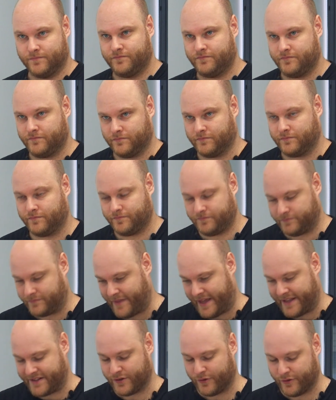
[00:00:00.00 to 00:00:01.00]
Yep.
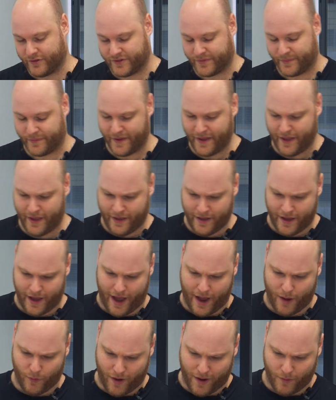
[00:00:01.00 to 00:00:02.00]
That's awesome. Yep.
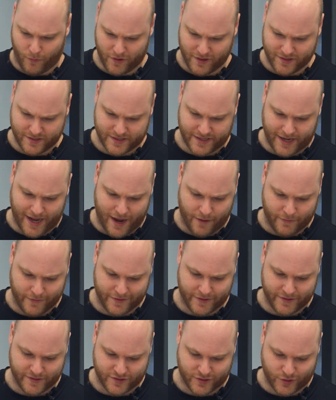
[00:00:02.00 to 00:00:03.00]
I, I want to start
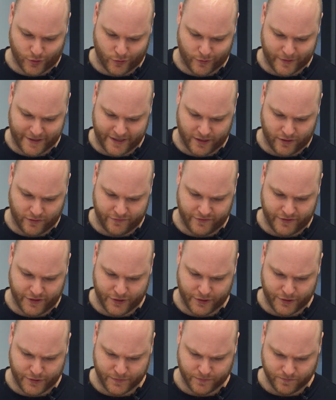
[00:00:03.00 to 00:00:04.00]
with the story of
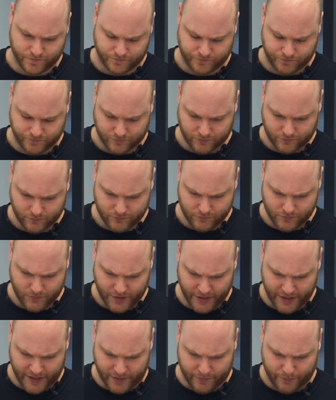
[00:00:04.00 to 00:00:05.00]
you
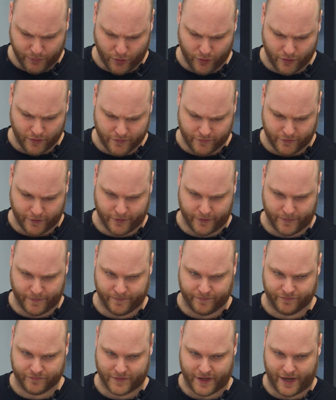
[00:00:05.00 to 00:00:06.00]
in a
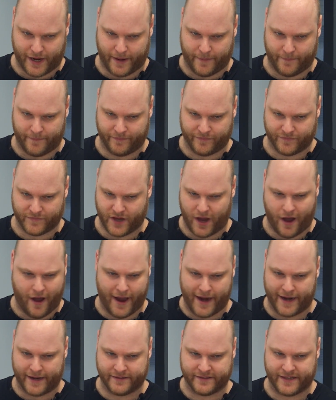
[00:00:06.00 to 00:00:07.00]
boardroom, um,
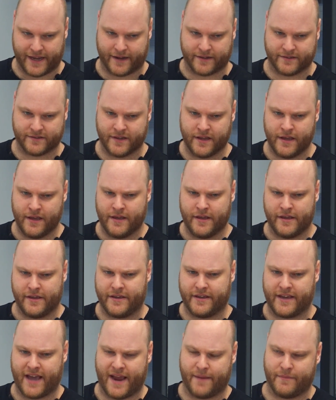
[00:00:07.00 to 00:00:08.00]
high execs.
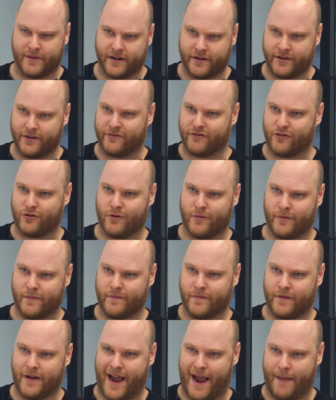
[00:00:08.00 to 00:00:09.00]
You came in and you
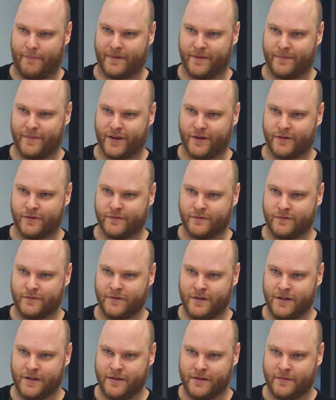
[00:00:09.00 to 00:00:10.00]
threw a Happy Meal
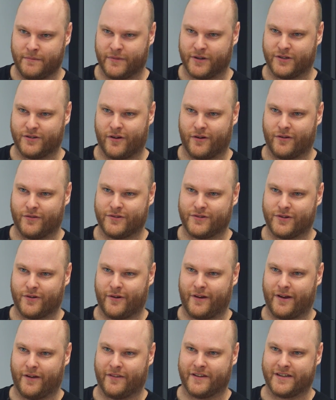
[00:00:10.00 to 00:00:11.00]
McDonald's
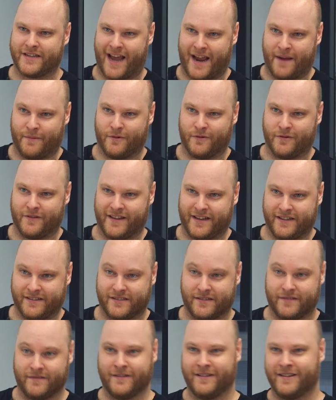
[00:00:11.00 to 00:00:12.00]
toy on the table with
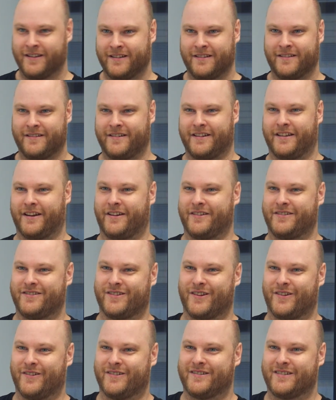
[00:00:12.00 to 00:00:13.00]
these, you know,
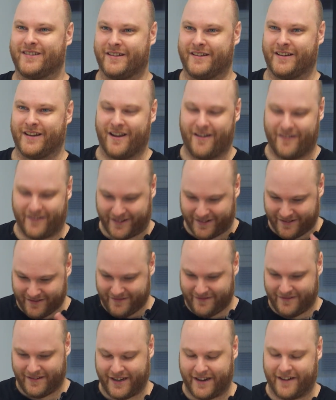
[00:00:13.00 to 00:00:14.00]
suits and you're going,
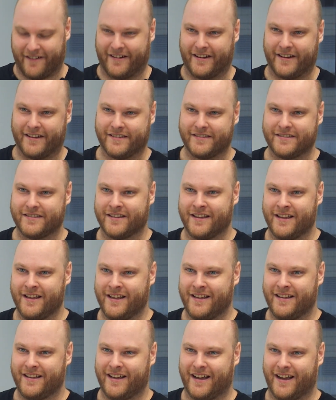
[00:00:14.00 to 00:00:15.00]
here it is. Yeah.